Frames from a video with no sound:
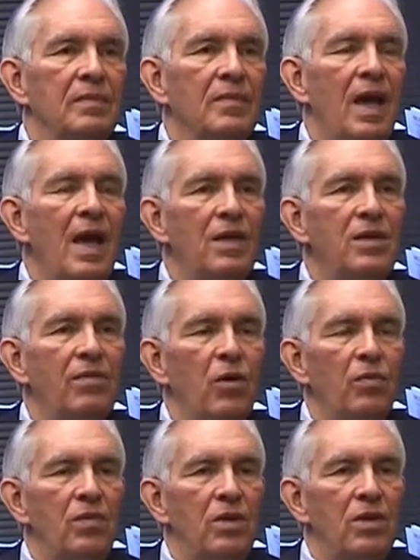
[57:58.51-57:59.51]
active
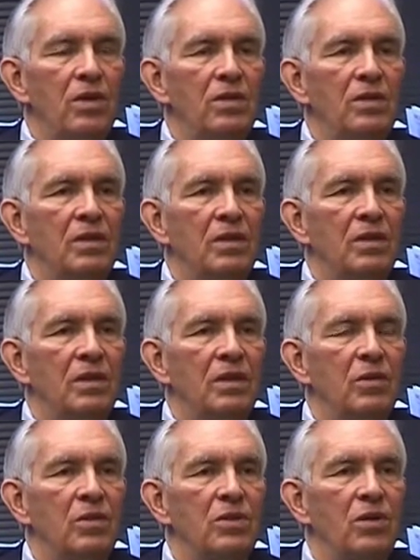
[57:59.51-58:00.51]
over the years in
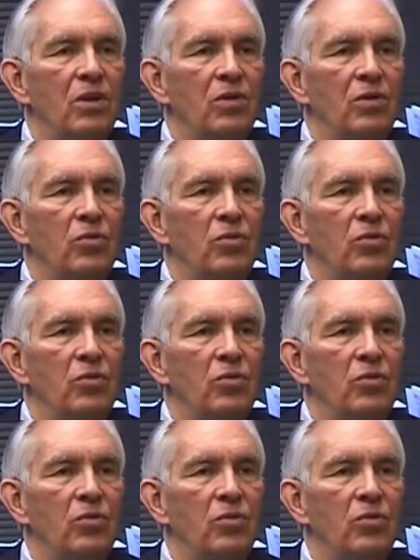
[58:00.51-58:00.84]
what's called the